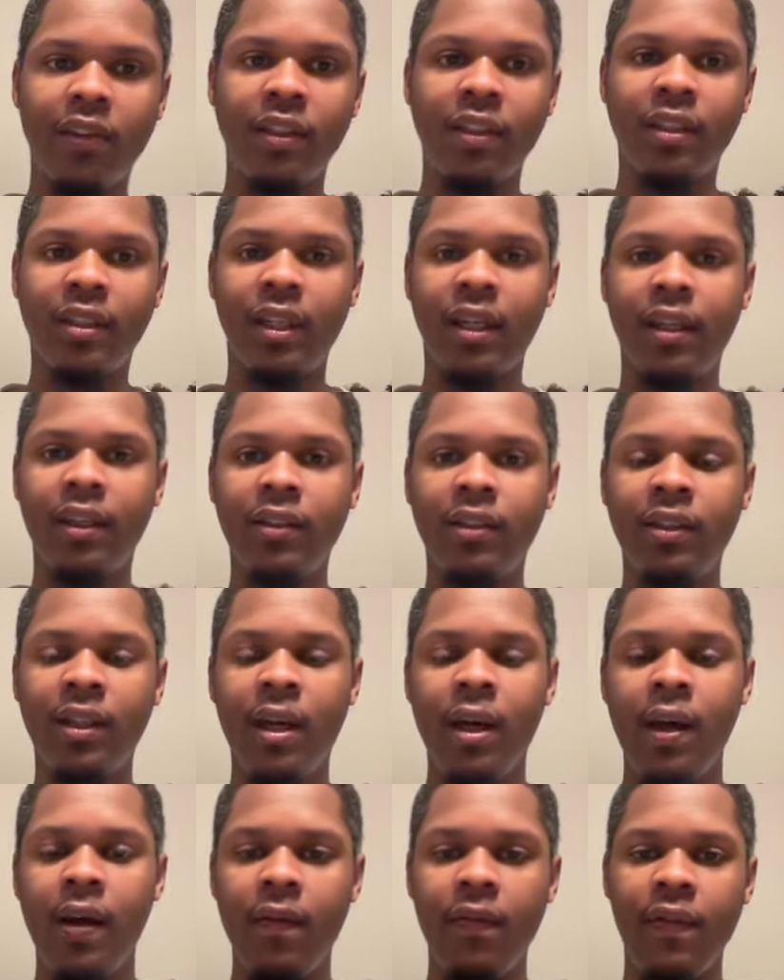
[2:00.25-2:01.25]
success
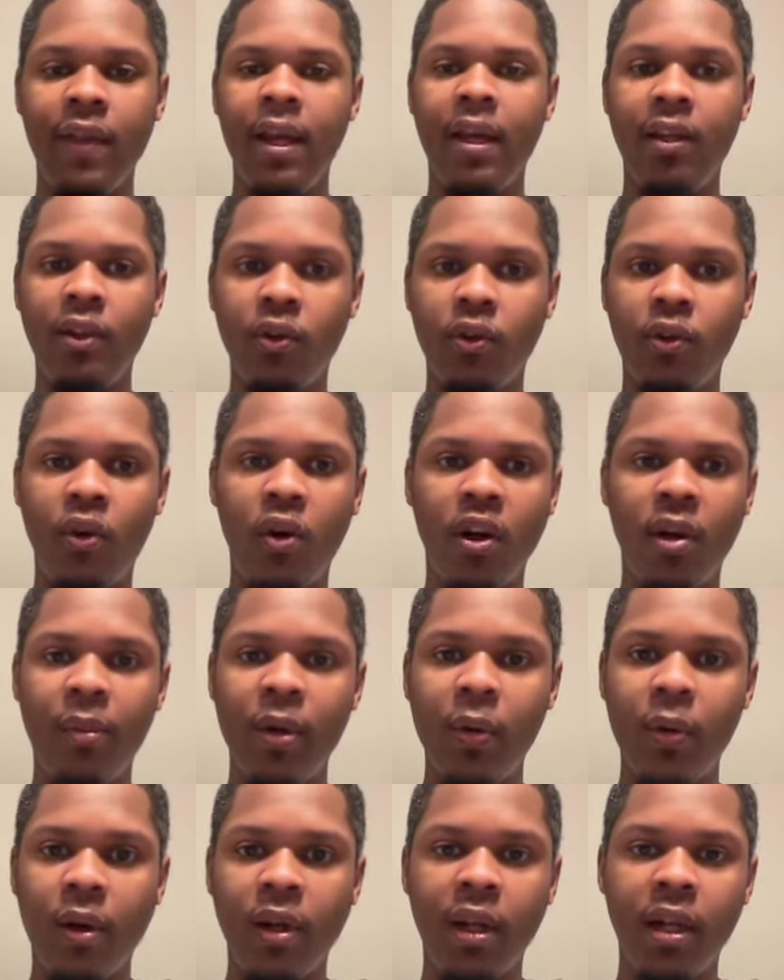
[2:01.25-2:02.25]
then you're going to be
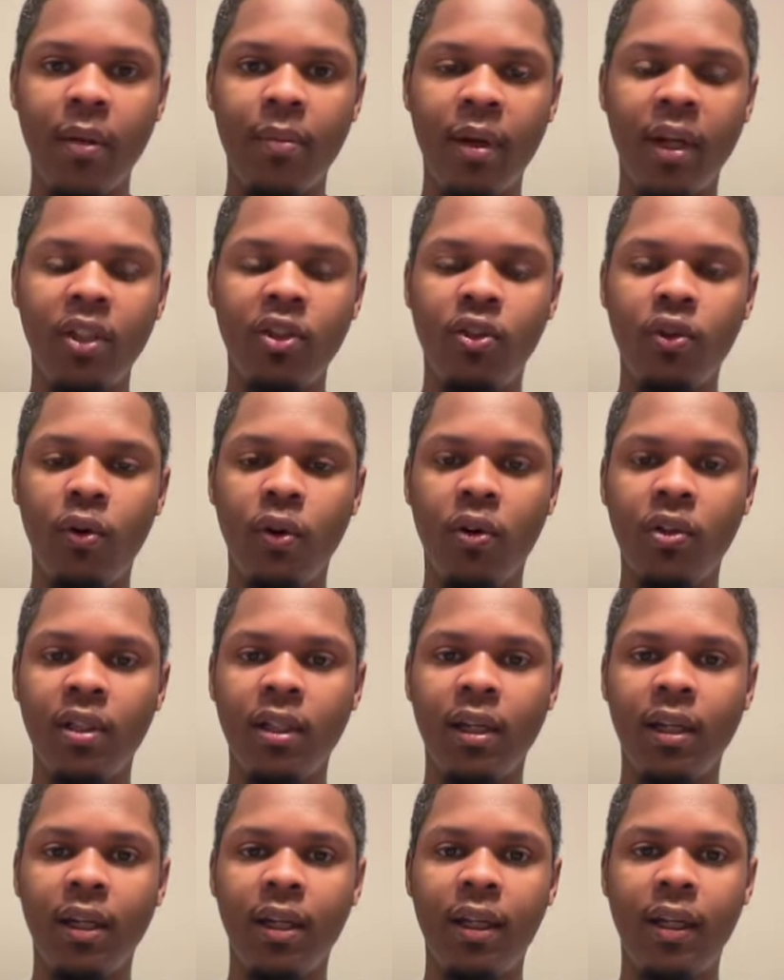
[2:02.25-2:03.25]
one of the best duos in
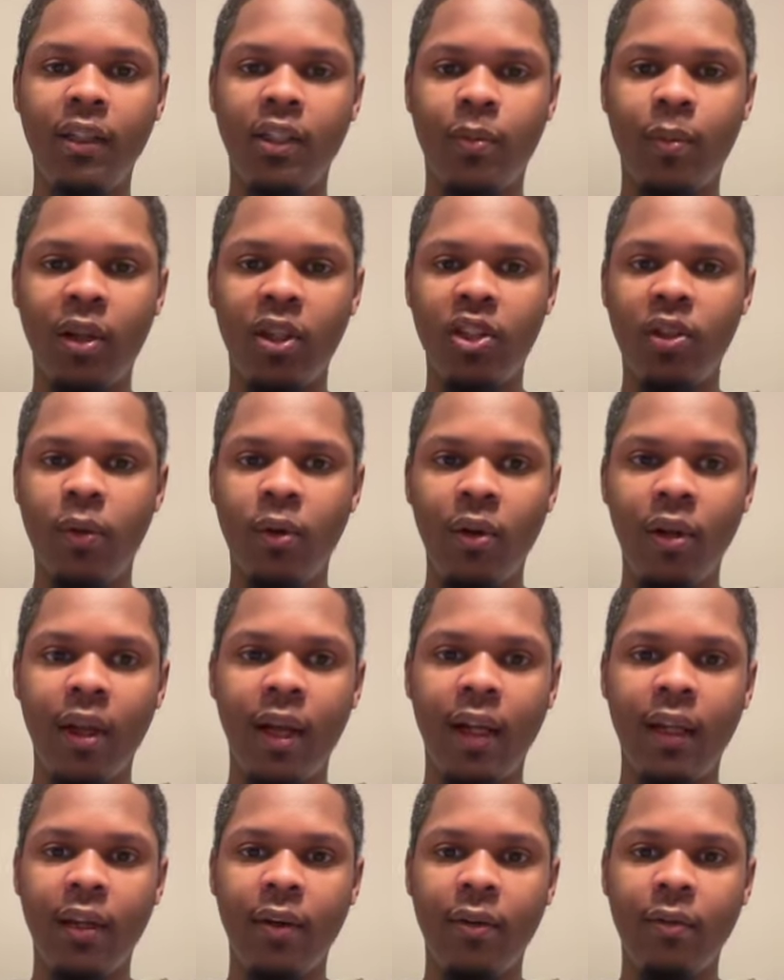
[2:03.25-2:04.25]
the league especially when you look
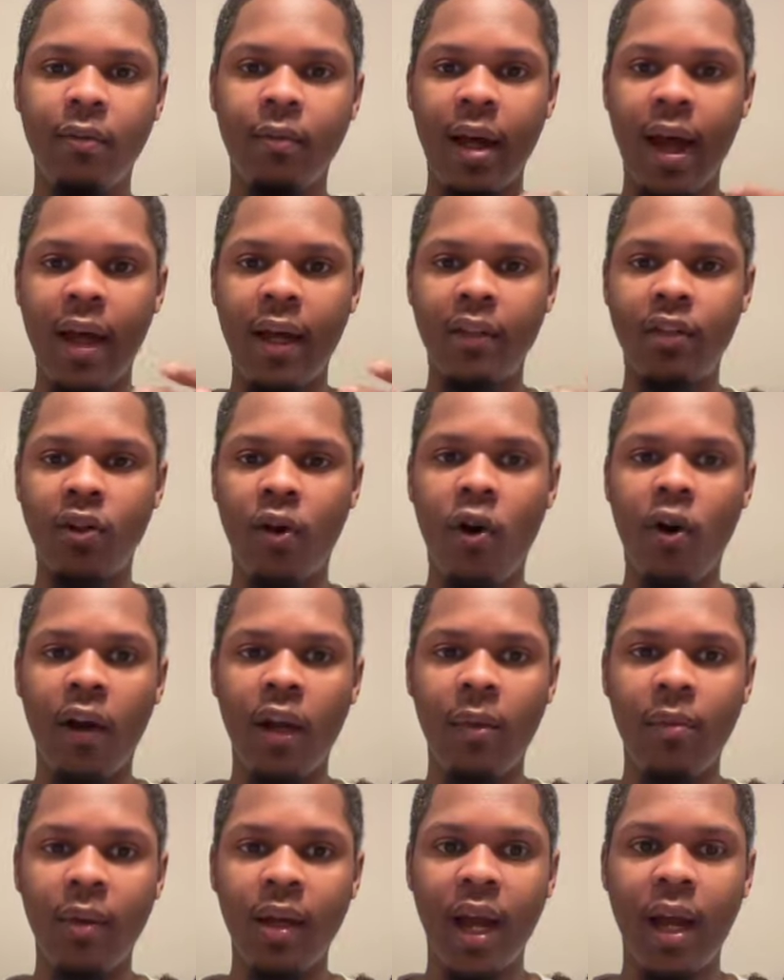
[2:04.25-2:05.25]
at them as all
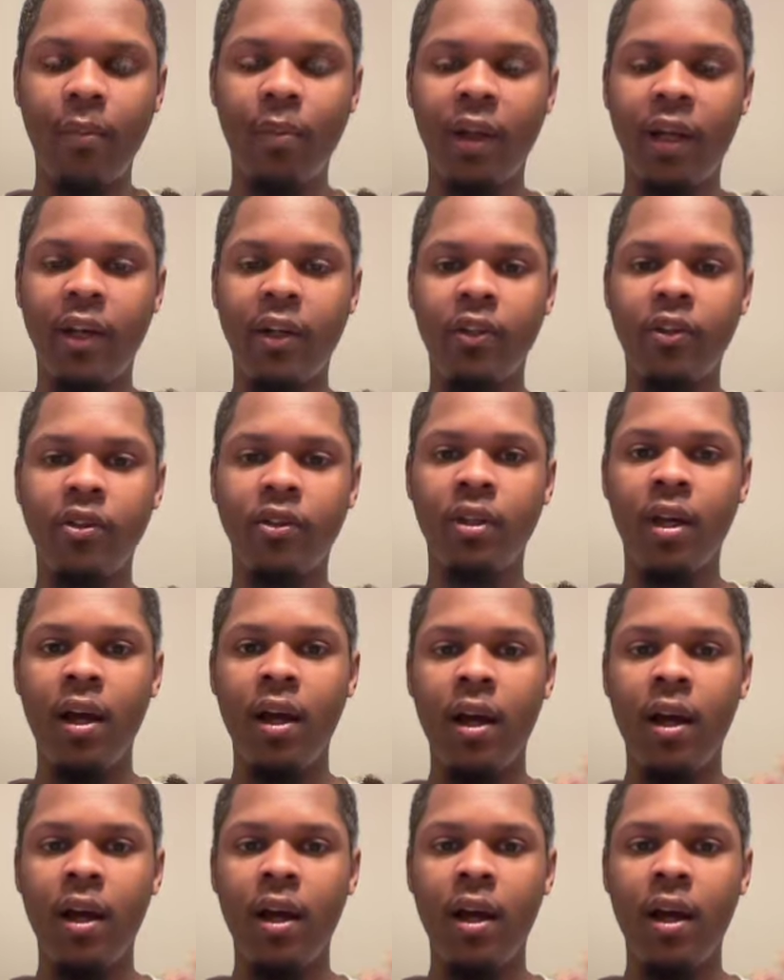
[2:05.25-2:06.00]
nba players